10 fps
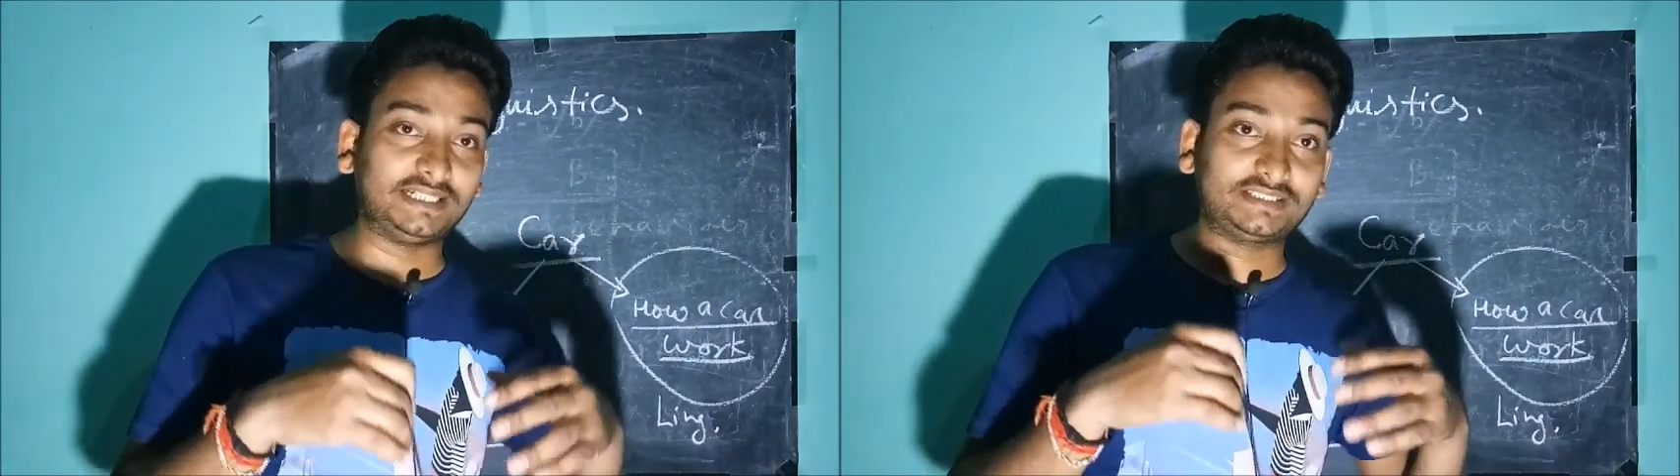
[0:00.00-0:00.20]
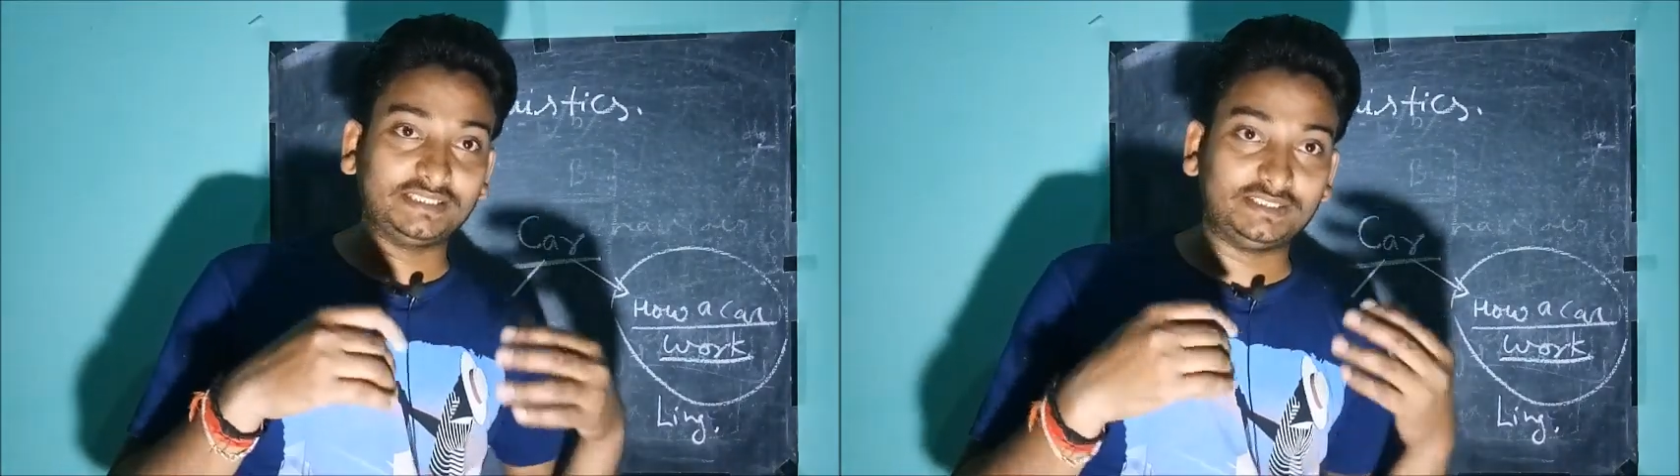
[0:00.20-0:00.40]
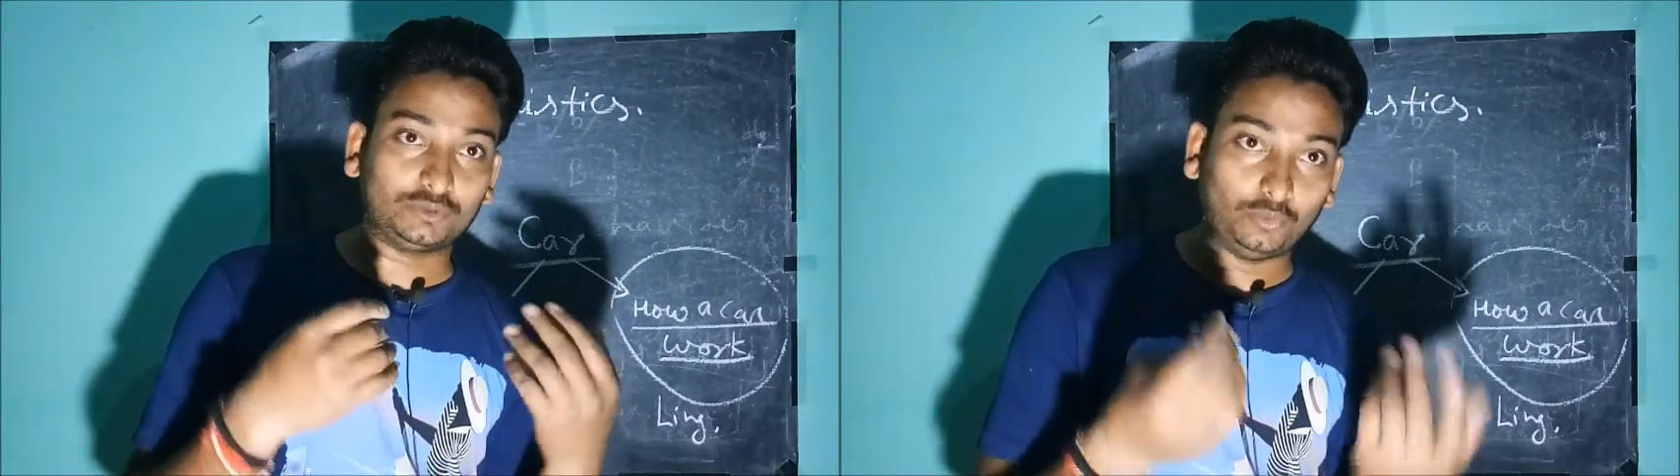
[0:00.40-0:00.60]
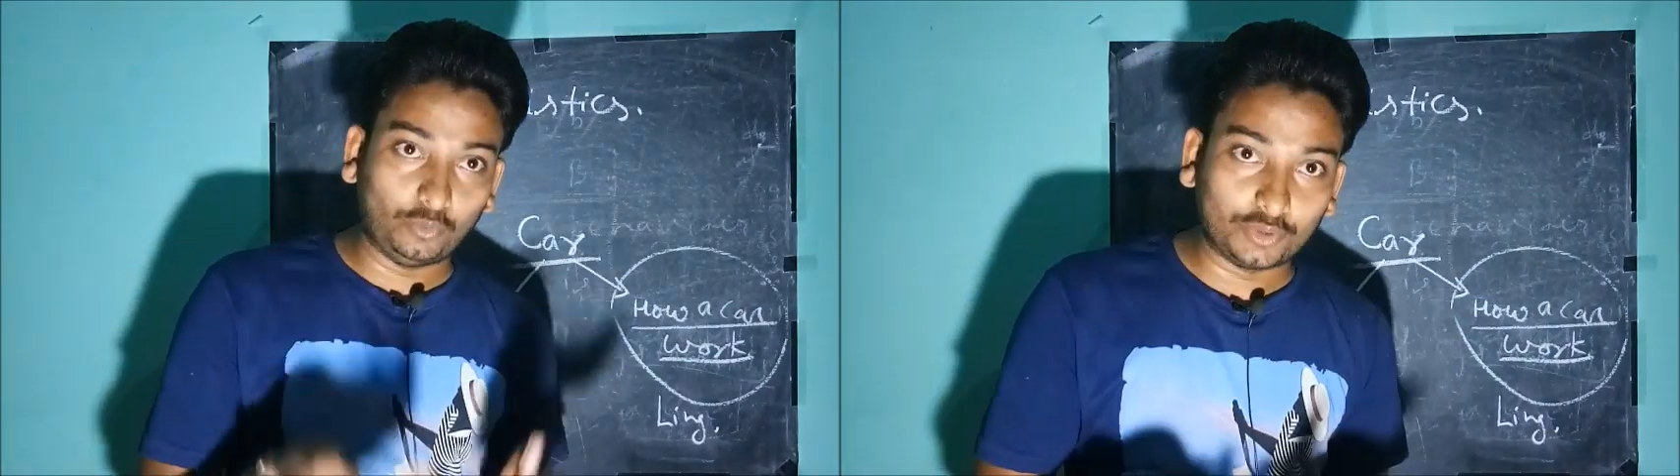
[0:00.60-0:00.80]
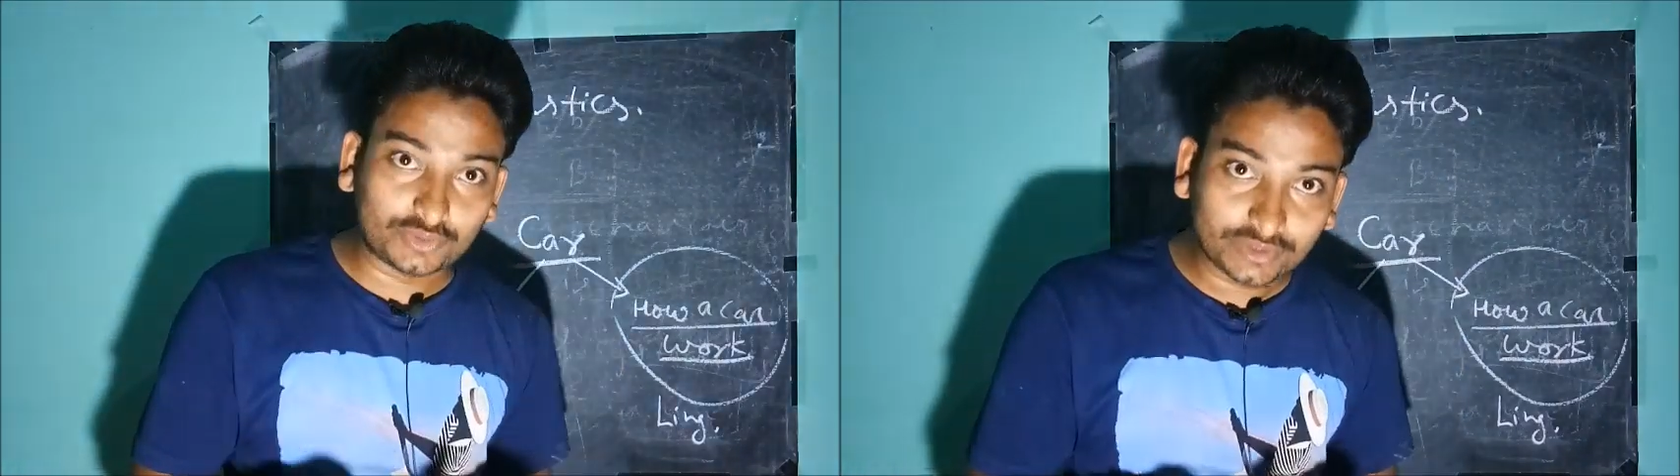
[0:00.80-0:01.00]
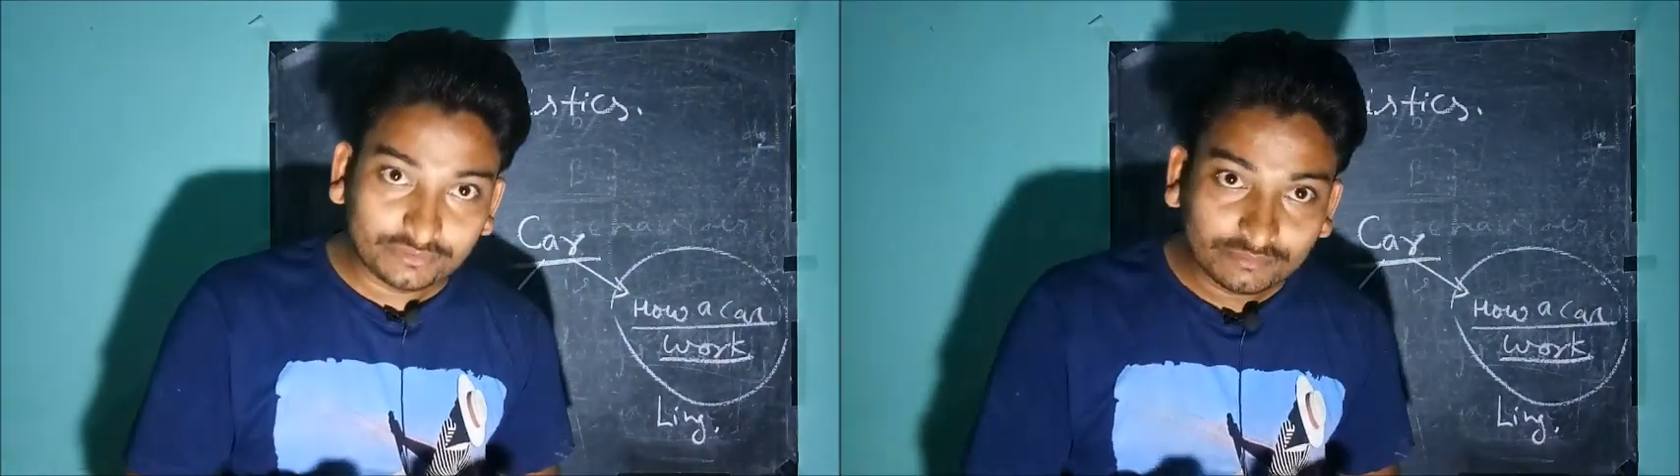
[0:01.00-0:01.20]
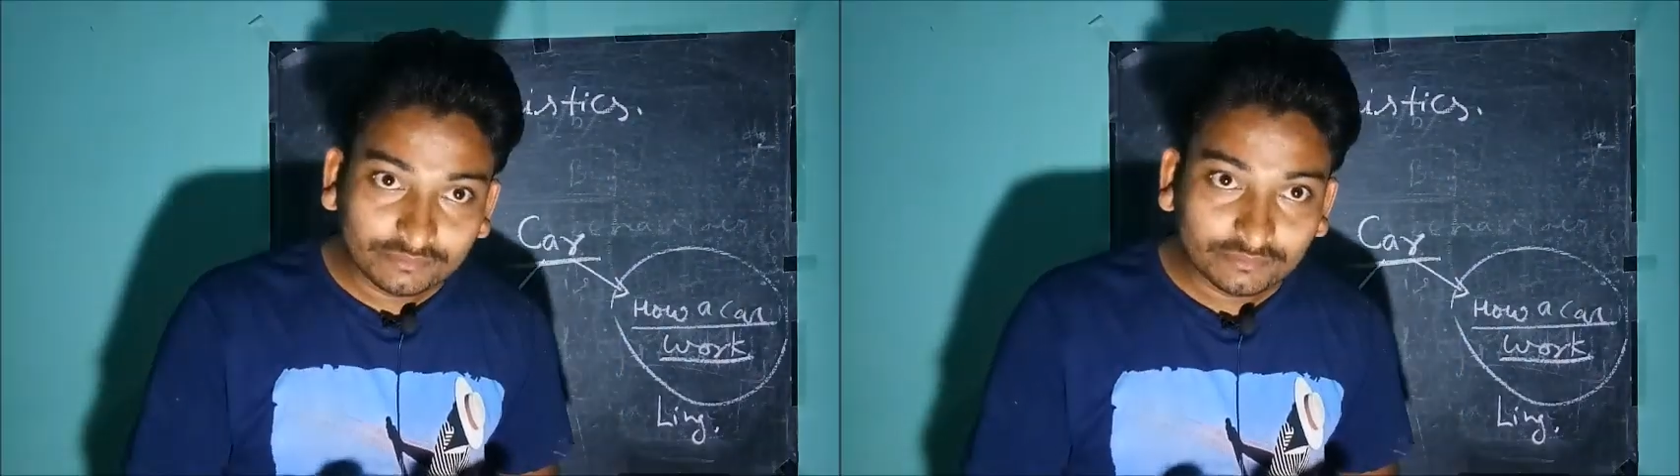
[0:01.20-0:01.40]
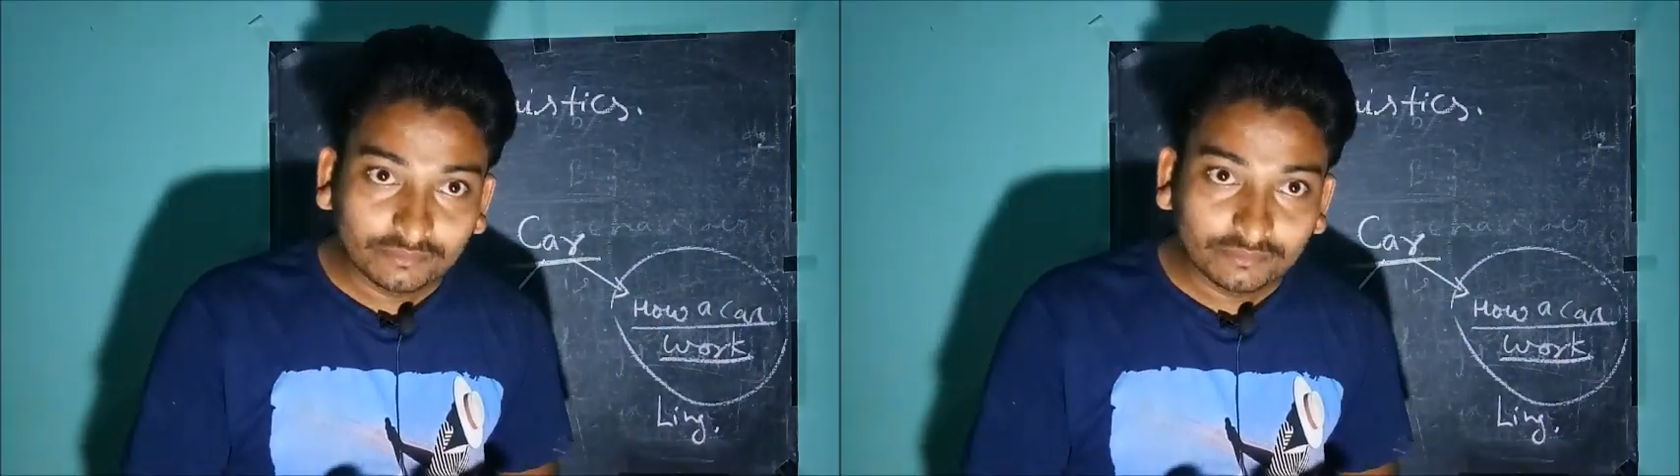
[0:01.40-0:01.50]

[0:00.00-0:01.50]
gets its origin,